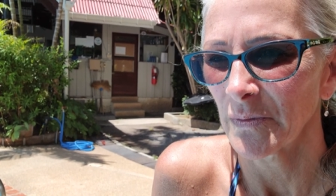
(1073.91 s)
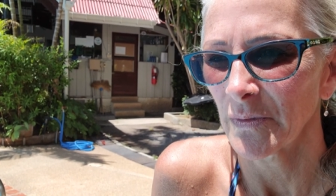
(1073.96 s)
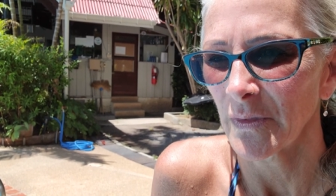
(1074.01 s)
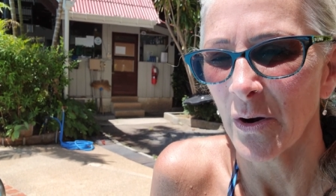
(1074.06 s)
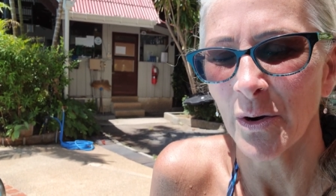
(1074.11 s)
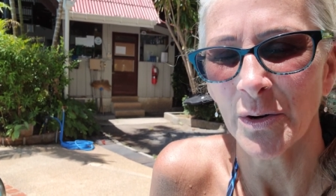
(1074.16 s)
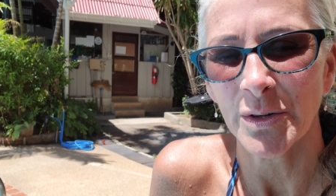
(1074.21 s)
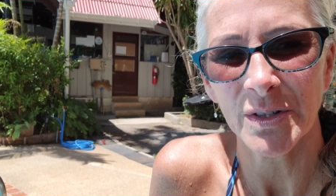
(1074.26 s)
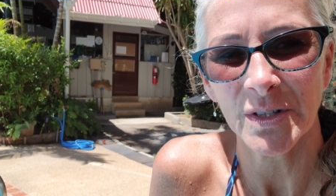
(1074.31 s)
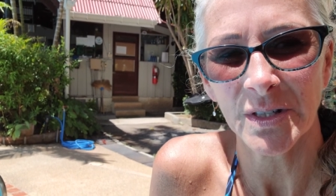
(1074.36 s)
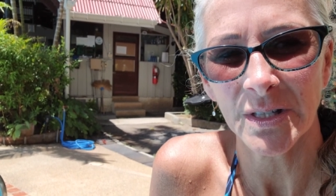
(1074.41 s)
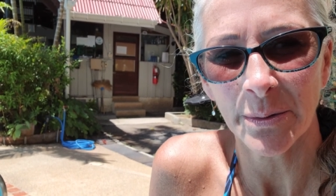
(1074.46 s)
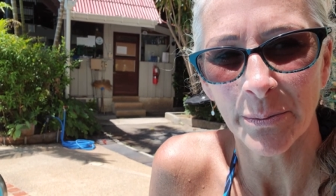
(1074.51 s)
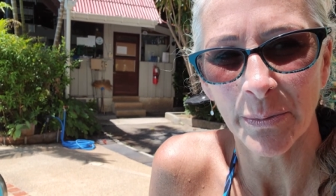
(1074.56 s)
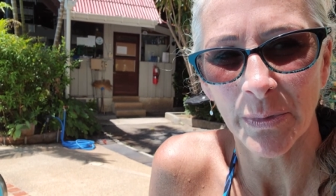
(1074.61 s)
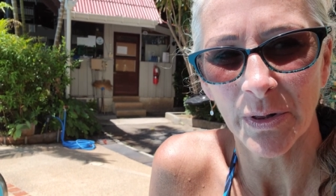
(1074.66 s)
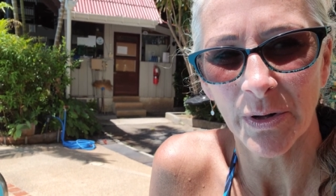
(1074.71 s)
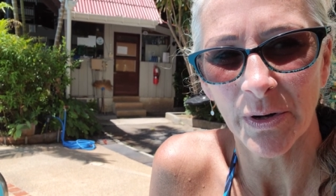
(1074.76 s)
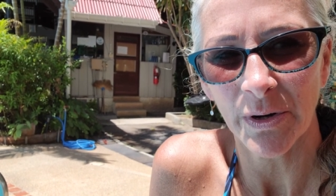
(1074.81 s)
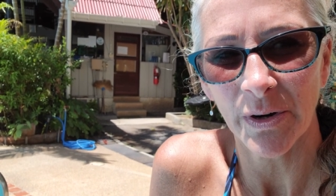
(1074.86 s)
are
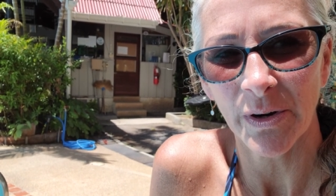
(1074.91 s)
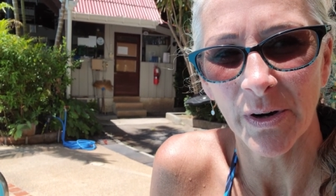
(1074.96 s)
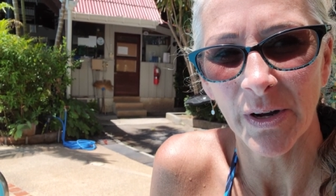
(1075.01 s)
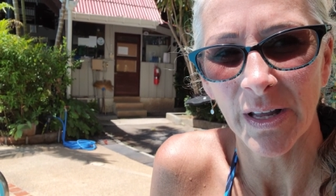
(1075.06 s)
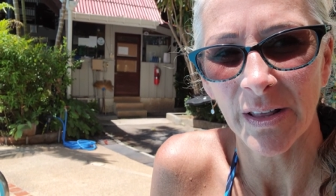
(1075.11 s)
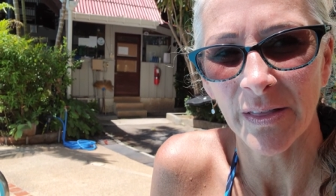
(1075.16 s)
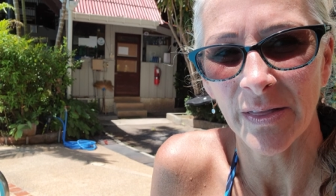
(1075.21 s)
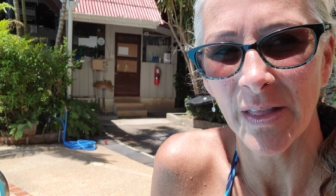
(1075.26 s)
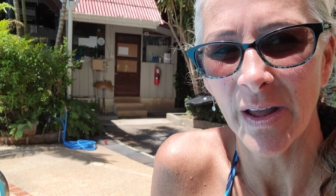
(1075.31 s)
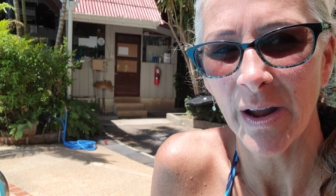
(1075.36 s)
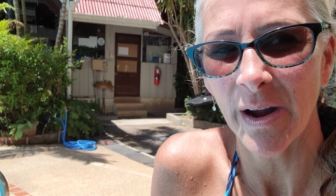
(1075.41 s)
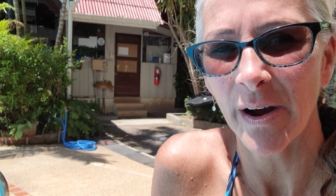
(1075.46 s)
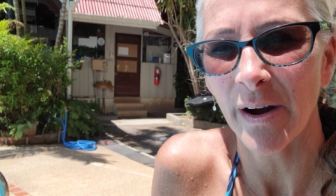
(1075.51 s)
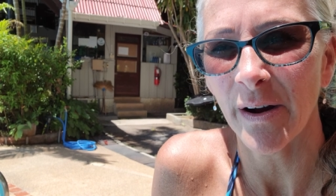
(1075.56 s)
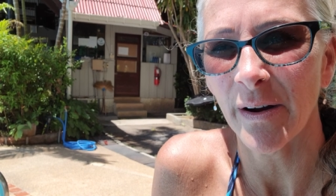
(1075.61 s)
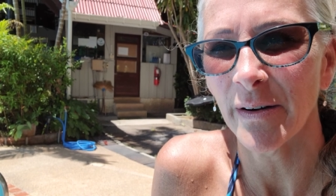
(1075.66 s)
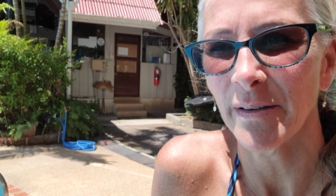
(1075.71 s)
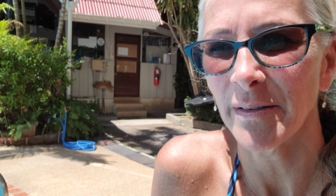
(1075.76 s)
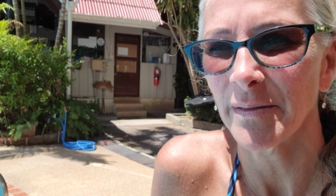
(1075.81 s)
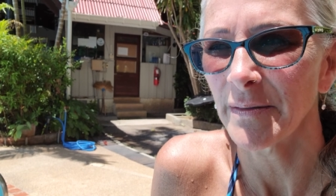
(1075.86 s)
similar in
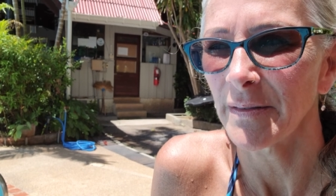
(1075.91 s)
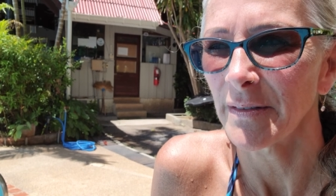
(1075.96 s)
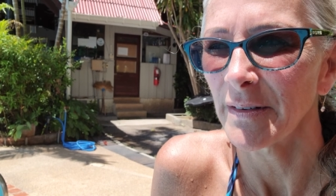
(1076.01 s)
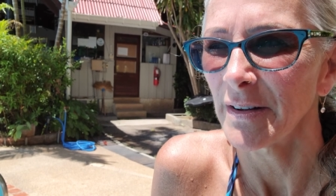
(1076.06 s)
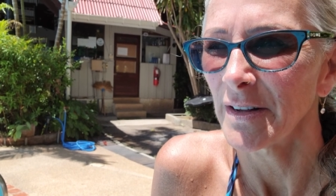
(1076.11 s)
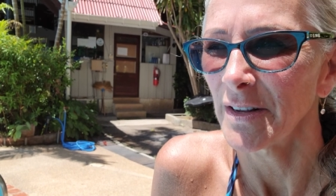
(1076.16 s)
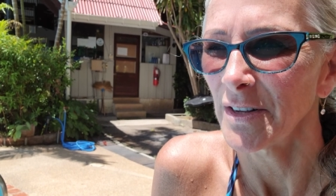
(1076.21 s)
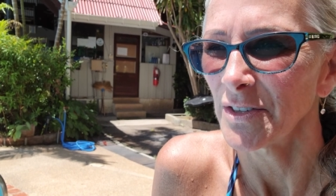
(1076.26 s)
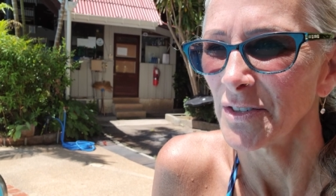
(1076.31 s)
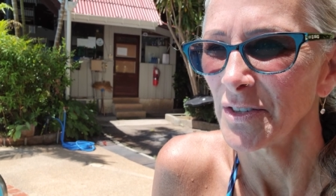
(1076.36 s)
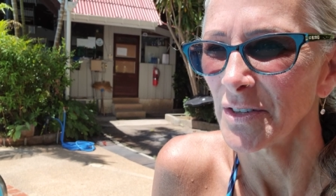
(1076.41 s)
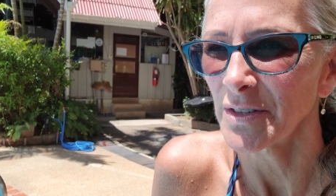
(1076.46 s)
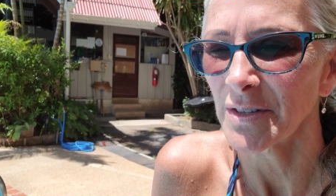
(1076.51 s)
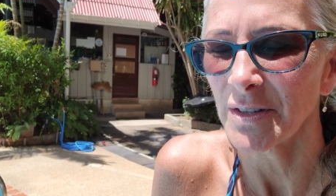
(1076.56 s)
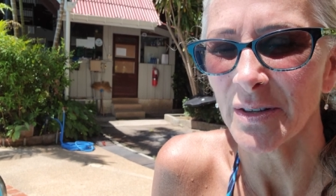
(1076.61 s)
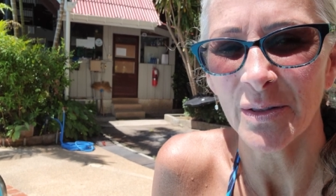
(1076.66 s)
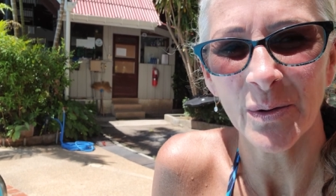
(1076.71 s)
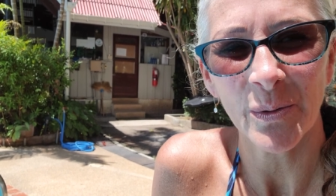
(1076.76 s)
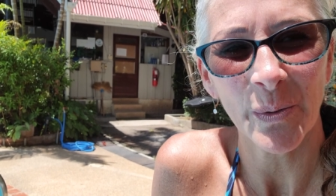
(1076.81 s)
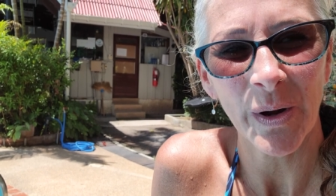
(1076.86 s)
their, just
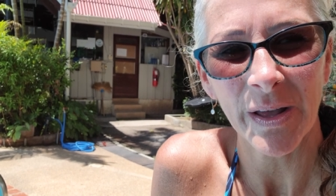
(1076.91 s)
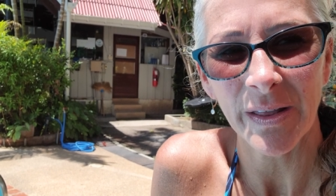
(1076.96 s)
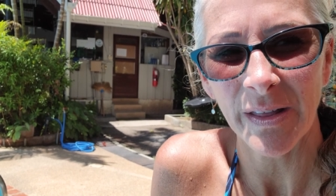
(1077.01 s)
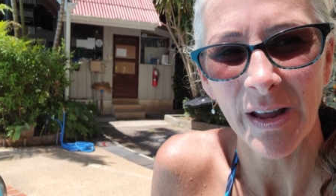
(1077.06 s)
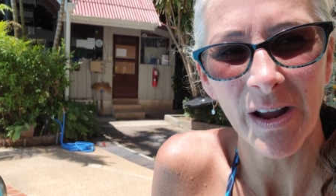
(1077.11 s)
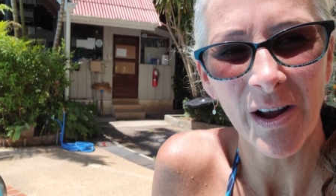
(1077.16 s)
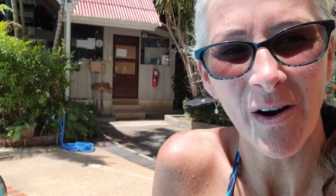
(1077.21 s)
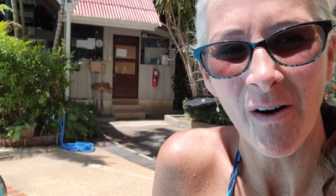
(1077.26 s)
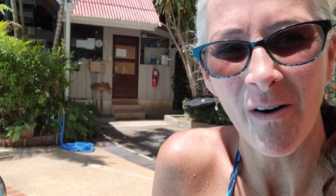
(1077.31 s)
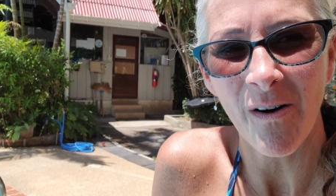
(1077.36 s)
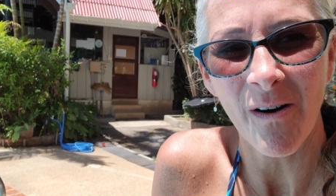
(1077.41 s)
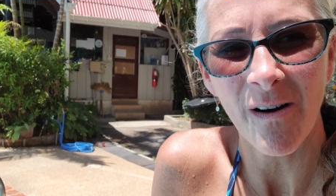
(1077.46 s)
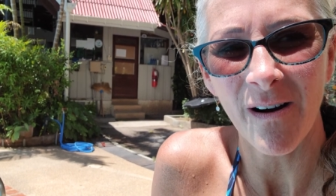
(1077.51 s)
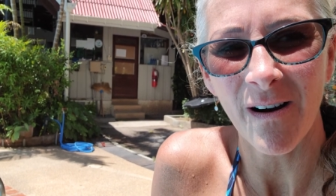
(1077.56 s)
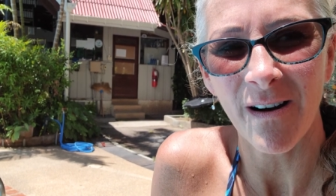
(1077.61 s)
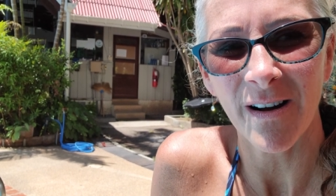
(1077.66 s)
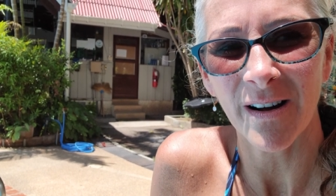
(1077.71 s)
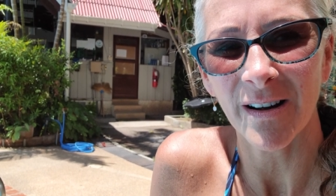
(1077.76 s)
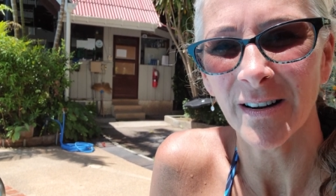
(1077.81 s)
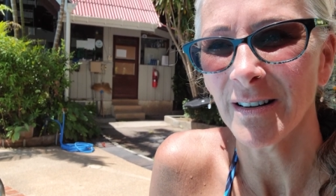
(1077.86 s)
in the way they
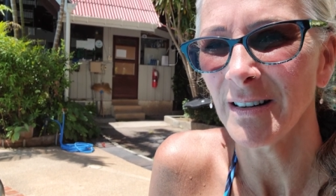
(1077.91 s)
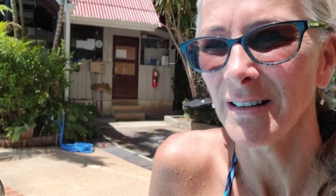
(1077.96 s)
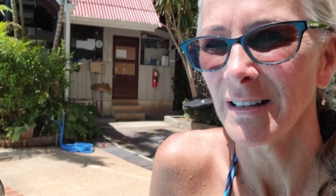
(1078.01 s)
are.